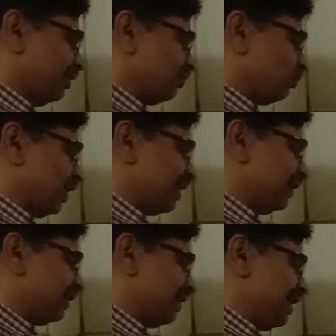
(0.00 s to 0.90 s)
we
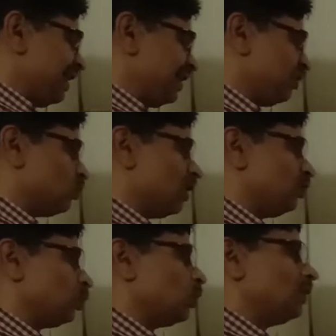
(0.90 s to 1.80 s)
get A equal
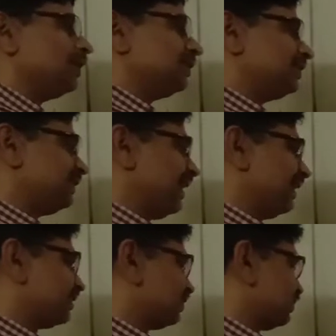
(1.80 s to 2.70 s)
to
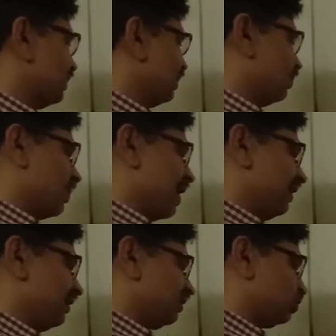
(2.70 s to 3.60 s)
6
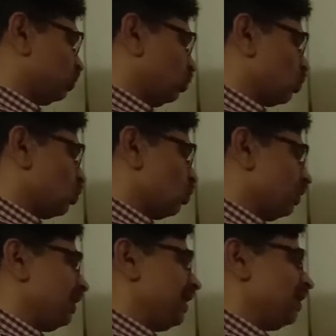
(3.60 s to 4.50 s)
minus 2
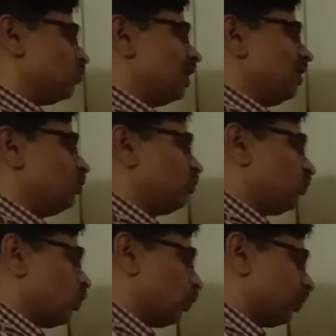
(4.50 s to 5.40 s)
equal to 4.